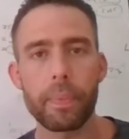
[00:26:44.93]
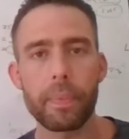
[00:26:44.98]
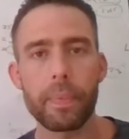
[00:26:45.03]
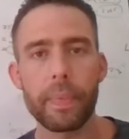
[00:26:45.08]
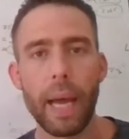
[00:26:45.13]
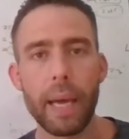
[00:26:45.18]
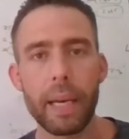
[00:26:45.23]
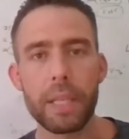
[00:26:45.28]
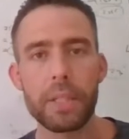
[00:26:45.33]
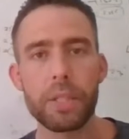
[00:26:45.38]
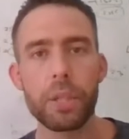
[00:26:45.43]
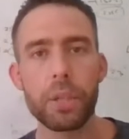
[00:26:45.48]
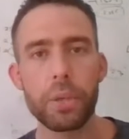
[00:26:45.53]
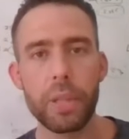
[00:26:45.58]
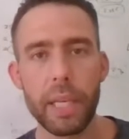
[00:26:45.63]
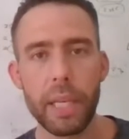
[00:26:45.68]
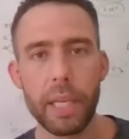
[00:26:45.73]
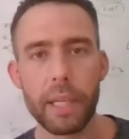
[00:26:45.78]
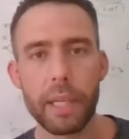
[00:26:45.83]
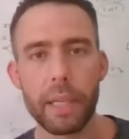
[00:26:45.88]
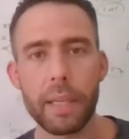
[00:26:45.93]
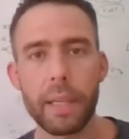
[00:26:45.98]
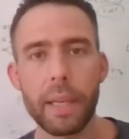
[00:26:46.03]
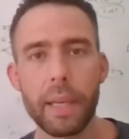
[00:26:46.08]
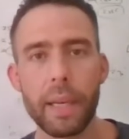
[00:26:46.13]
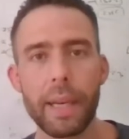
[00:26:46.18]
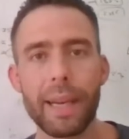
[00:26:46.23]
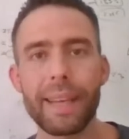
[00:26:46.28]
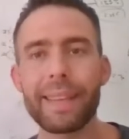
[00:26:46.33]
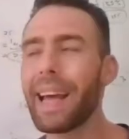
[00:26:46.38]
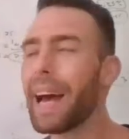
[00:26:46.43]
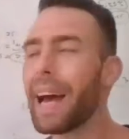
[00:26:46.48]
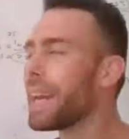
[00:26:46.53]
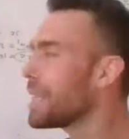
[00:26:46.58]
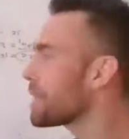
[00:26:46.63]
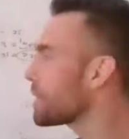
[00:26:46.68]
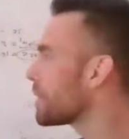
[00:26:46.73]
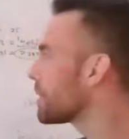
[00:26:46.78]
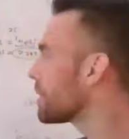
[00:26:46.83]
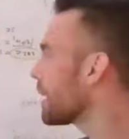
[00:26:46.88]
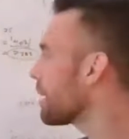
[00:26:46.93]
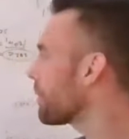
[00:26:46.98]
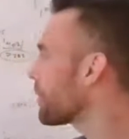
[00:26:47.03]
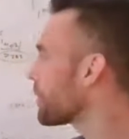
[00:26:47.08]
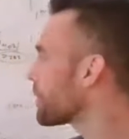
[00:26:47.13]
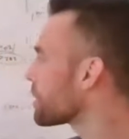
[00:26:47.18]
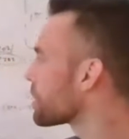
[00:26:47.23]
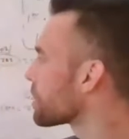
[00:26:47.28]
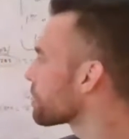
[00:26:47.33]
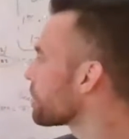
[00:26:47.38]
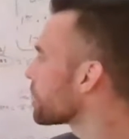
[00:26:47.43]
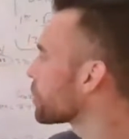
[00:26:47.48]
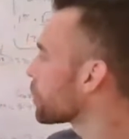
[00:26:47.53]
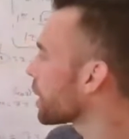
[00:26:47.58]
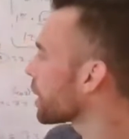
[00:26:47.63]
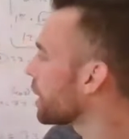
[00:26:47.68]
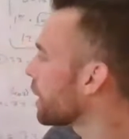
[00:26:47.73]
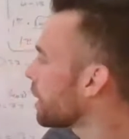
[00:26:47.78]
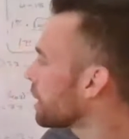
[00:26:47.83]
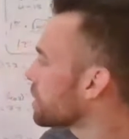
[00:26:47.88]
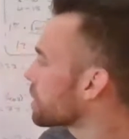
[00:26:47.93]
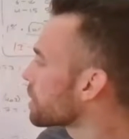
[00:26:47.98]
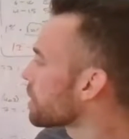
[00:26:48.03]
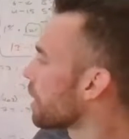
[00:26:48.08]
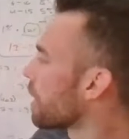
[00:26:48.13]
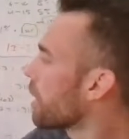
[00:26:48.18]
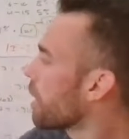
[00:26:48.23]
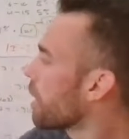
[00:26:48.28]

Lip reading: That is unique, and that is the difference between us.